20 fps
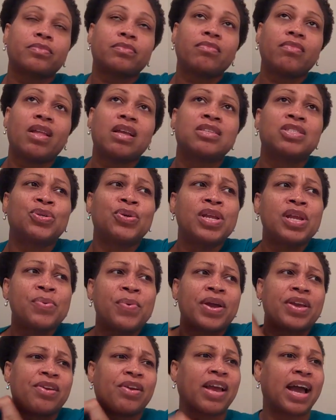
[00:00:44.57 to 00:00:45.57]
So
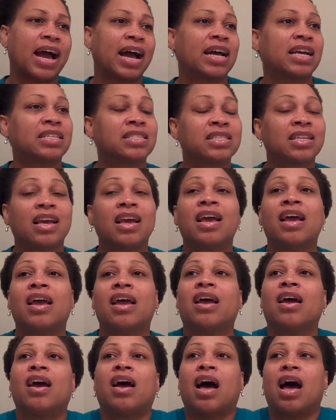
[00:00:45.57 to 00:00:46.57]
anyway, you
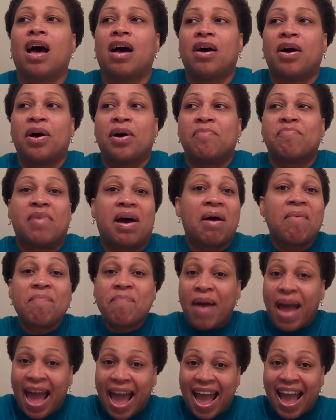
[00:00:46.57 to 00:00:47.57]
guys, I'm
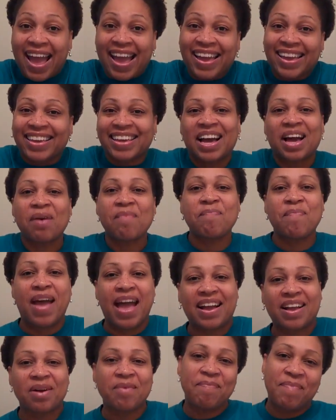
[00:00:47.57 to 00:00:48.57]

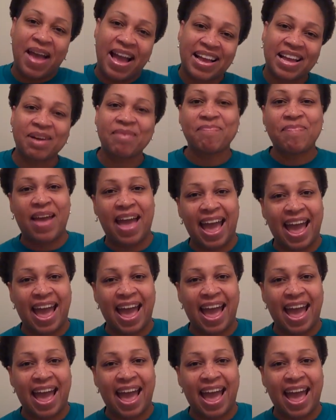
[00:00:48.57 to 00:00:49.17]
back.